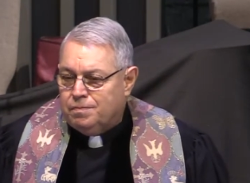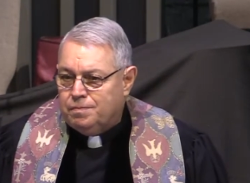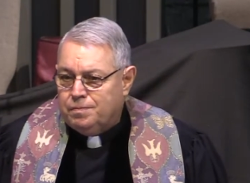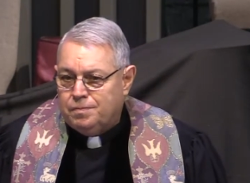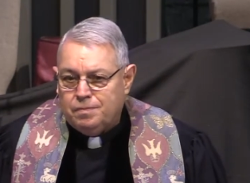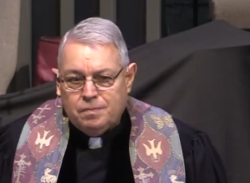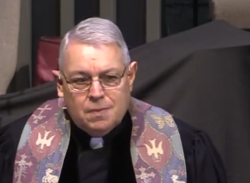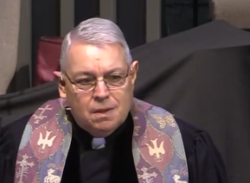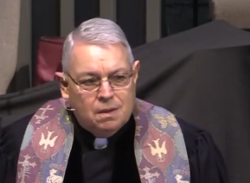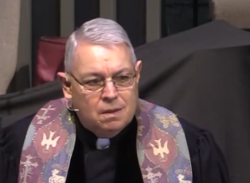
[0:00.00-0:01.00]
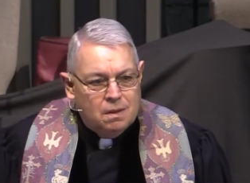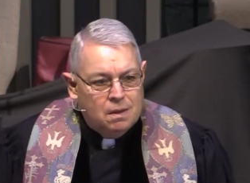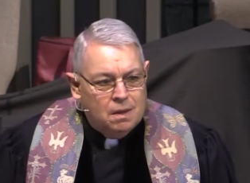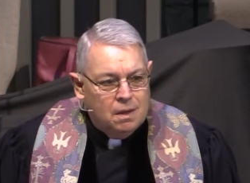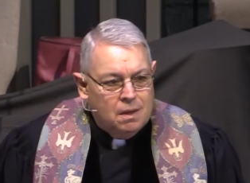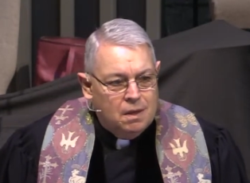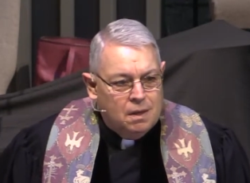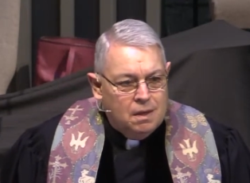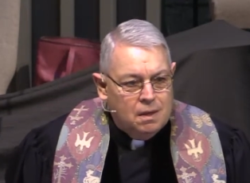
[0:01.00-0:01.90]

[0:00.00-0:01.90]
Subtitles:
Nothing is said.